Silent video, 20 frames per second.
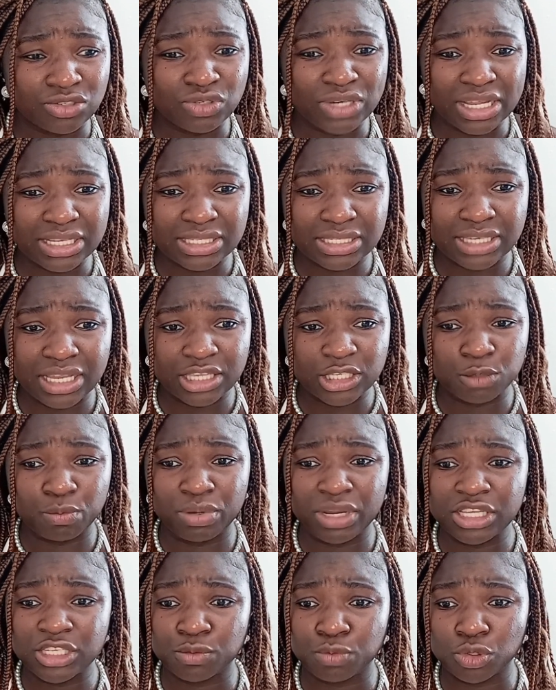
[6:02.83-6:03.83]
that takes
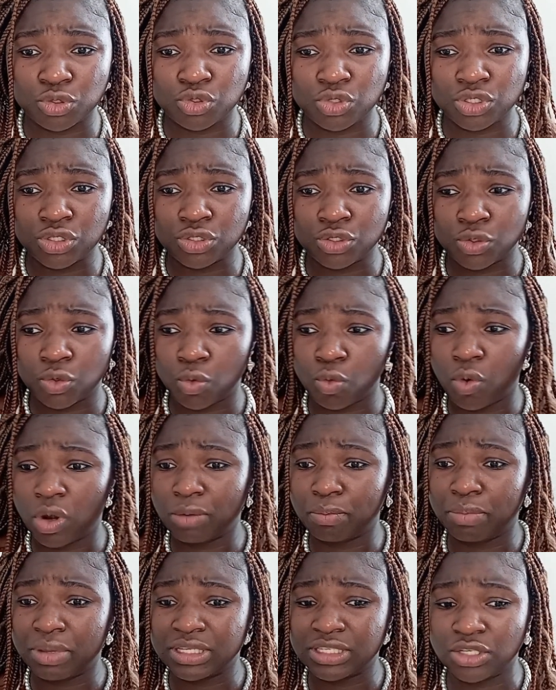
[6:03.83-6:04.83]
place between
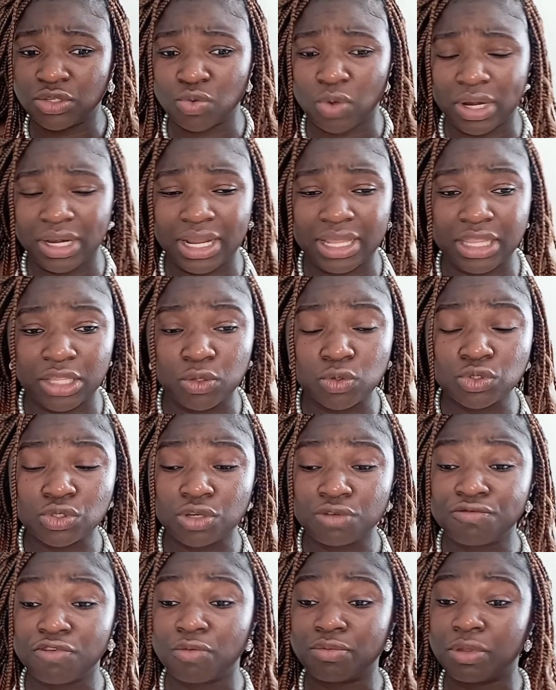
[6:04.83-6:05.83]
one person to another,
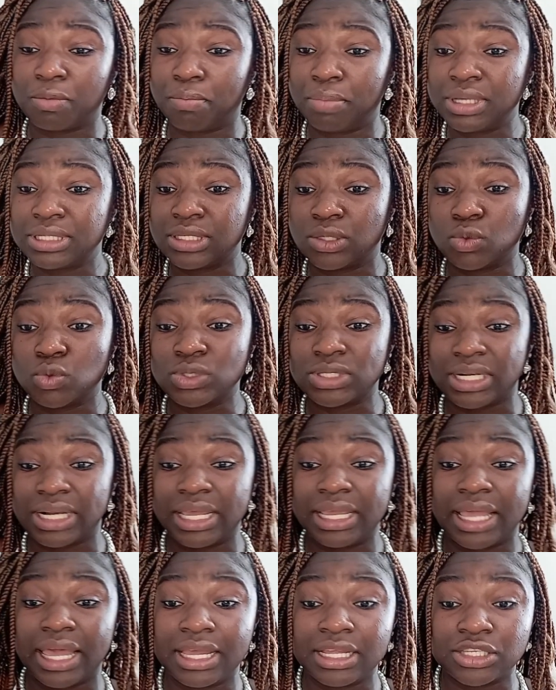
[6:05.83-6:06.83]
usually from the person who's
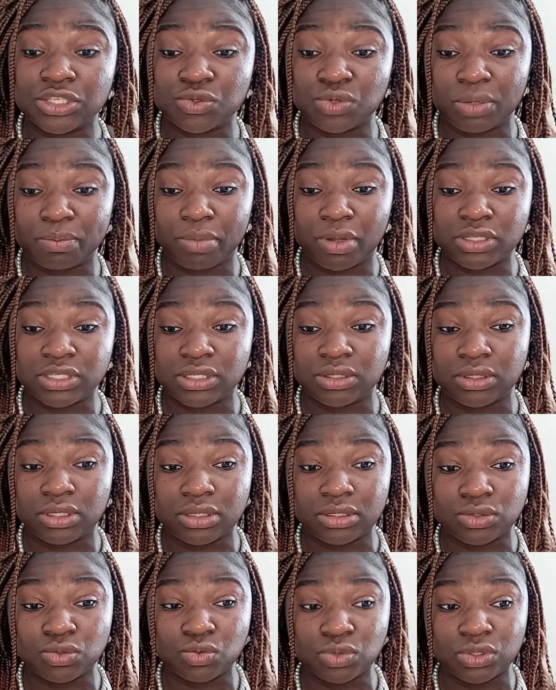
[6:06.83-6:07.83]
laying hands to the person, to,
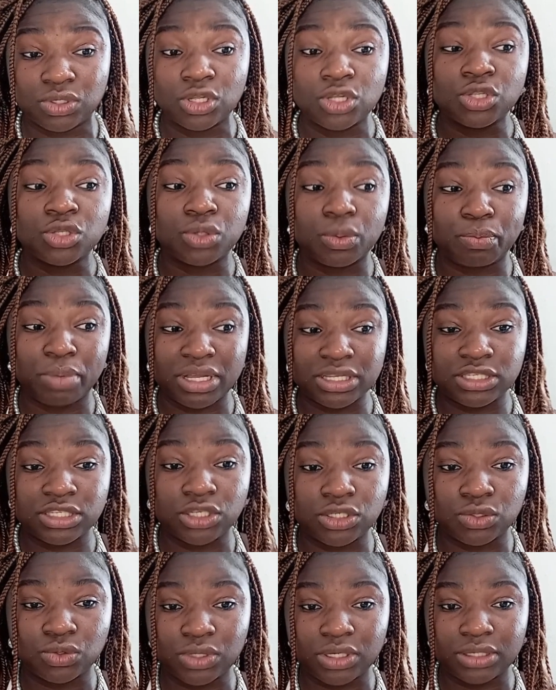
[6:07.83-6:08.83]
to, the,
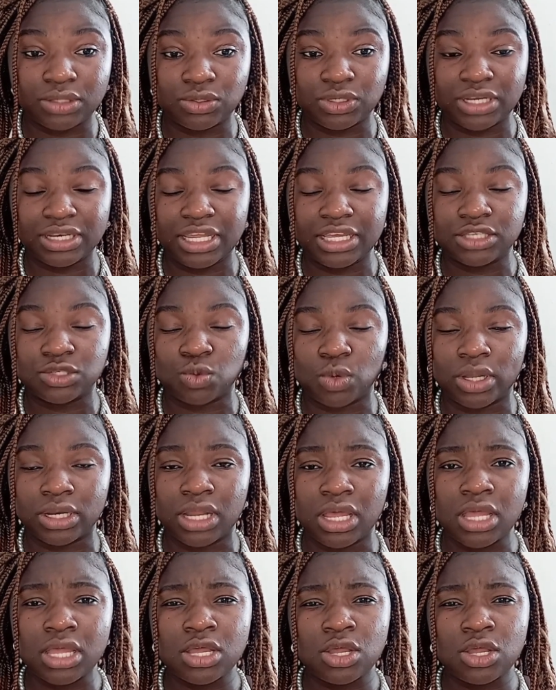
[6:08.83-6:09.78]
person to, the, to the next one.